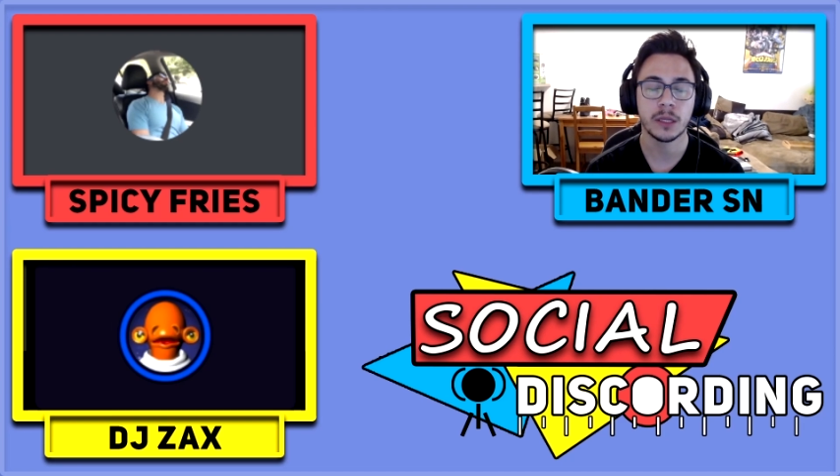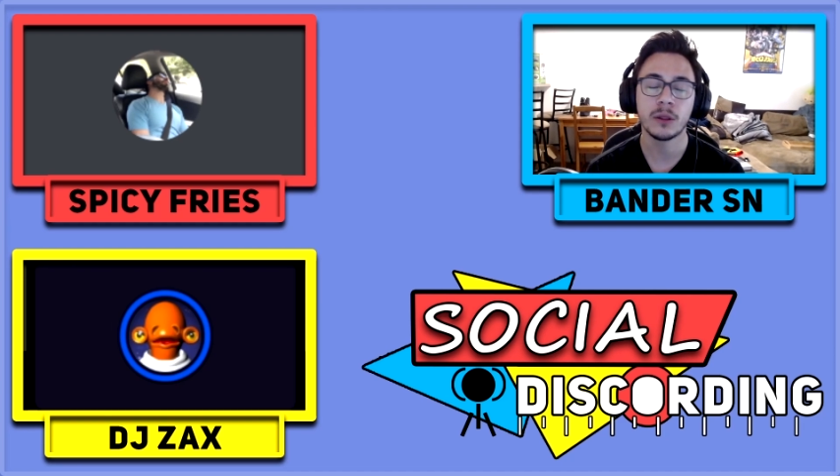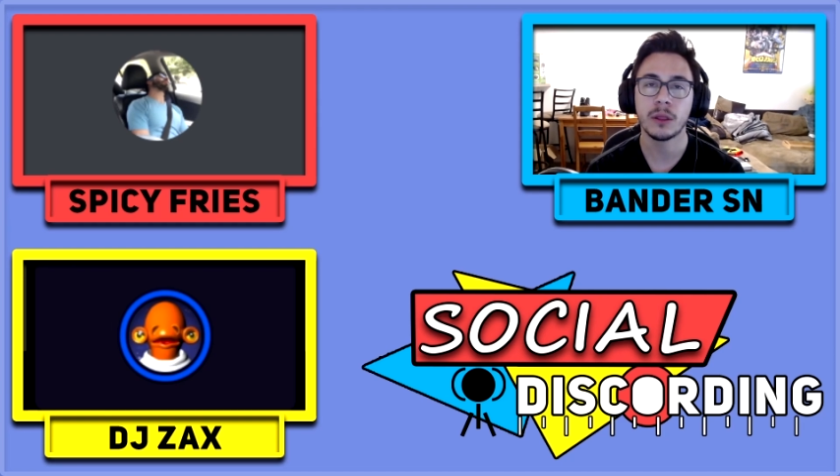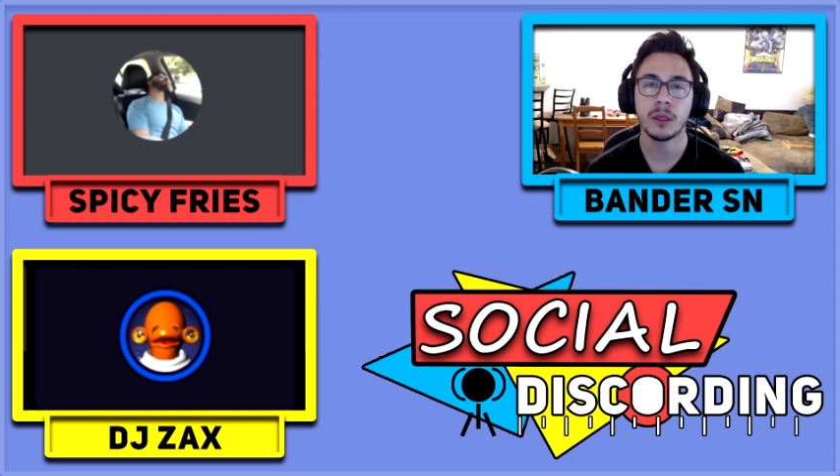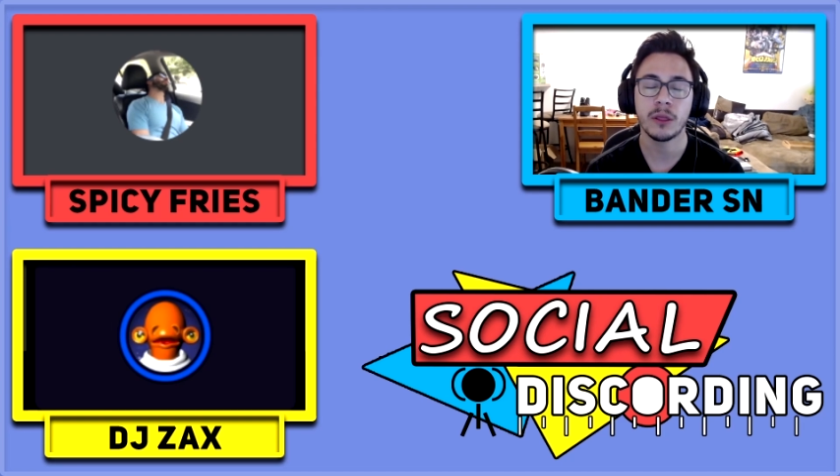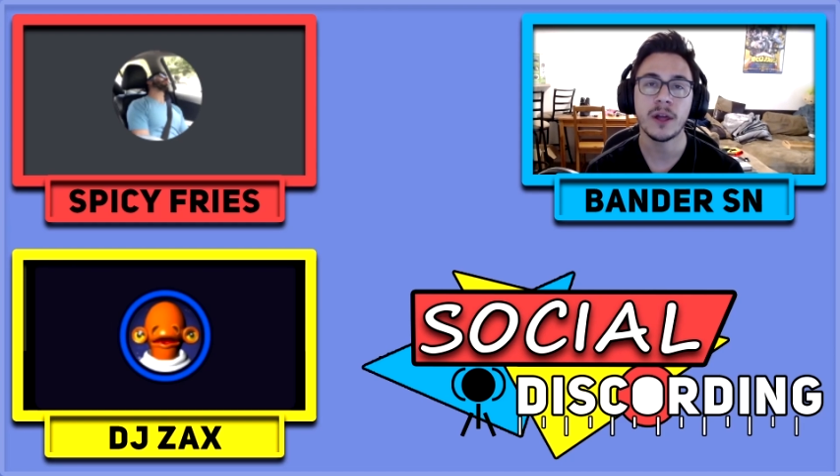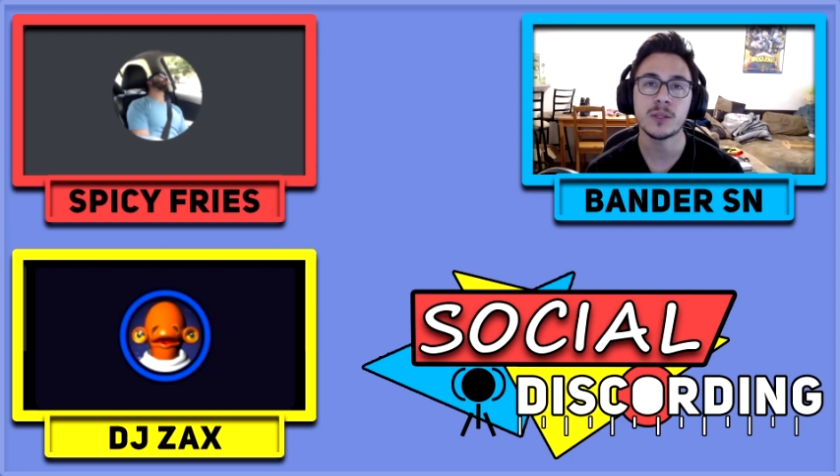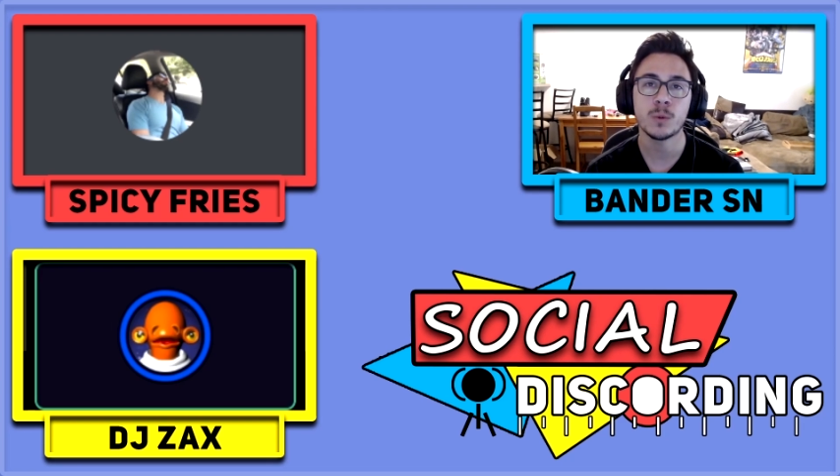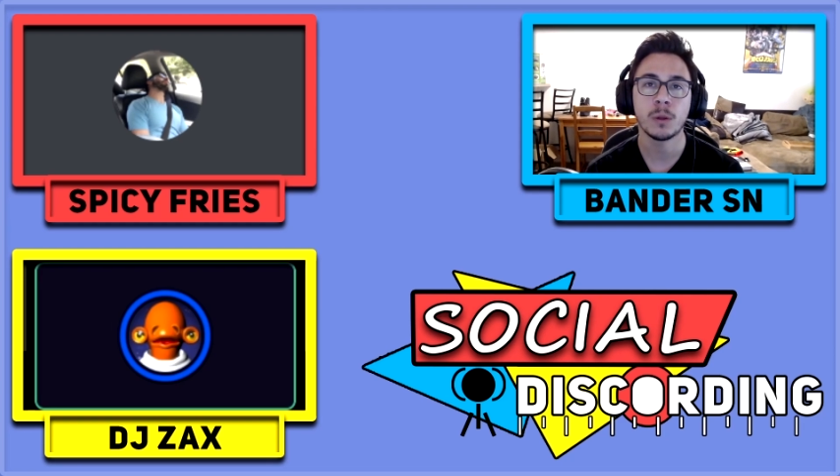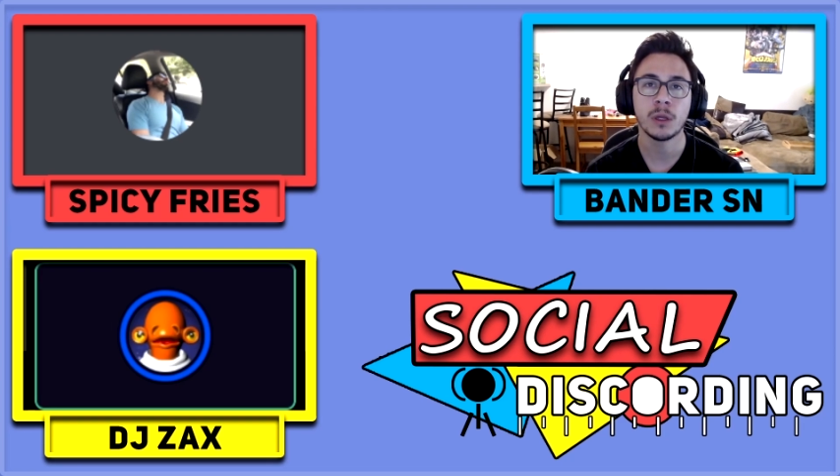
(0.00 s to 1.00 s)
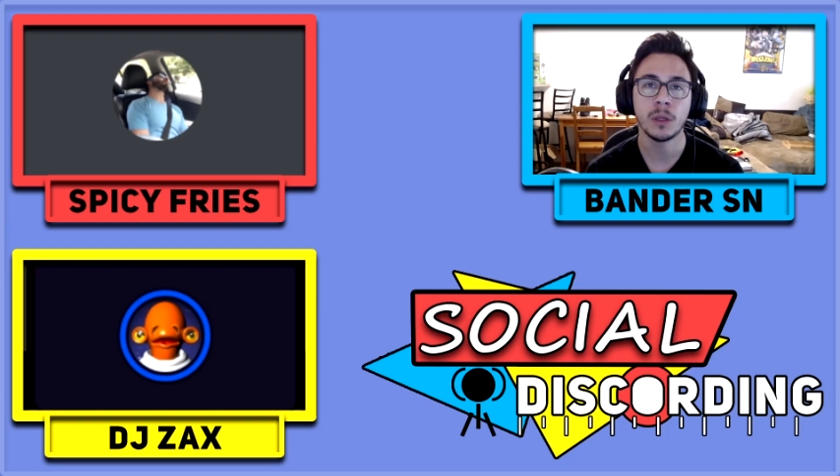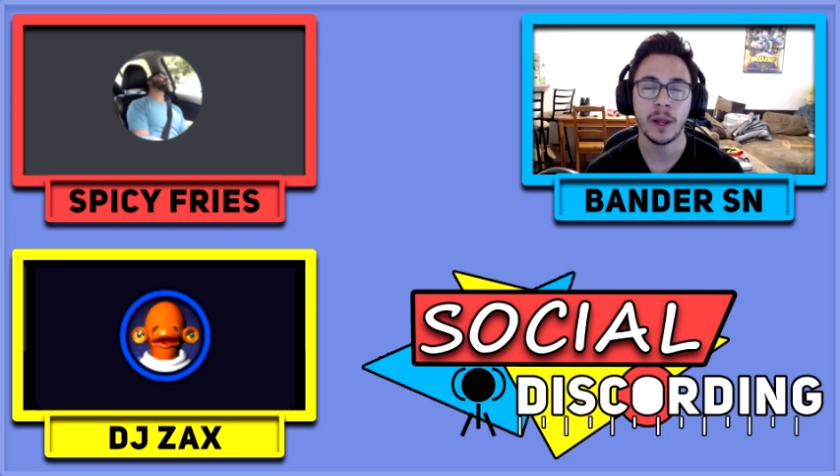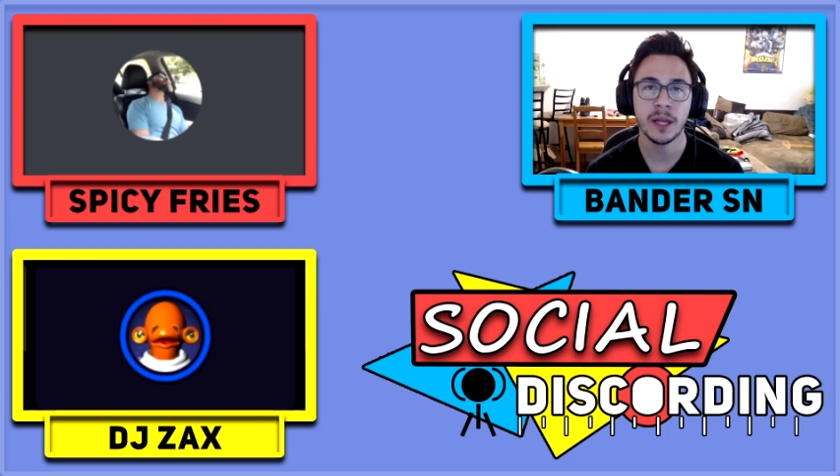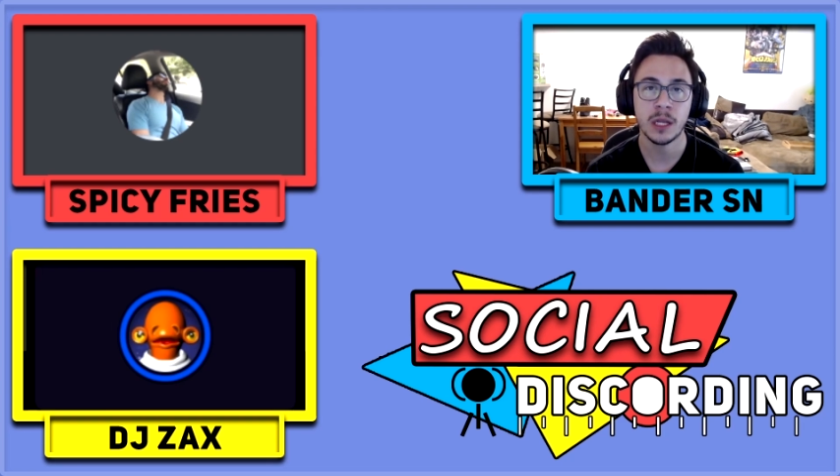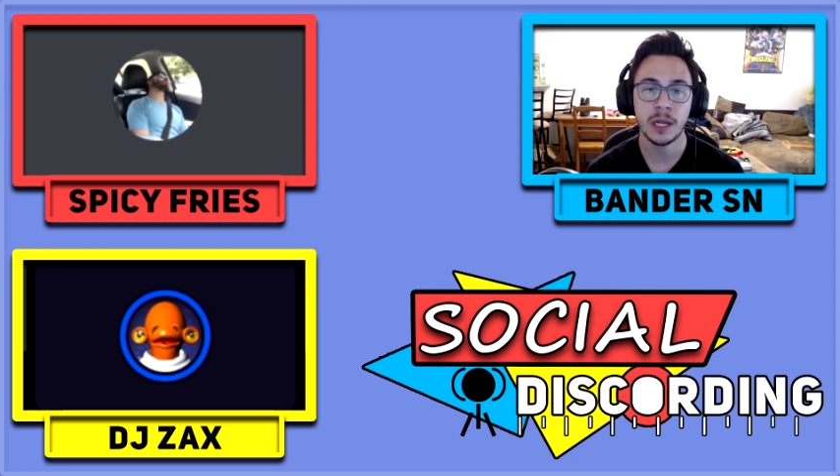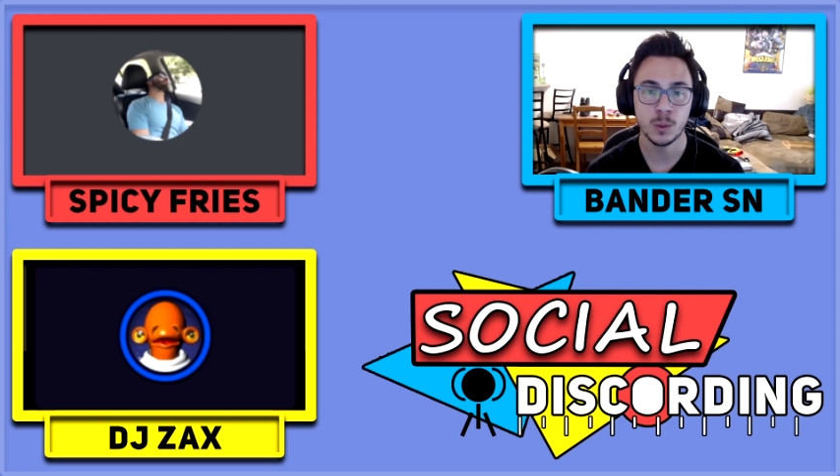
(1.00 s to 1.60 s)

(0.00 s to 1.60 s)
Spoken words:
the thoughts rolling in my head is,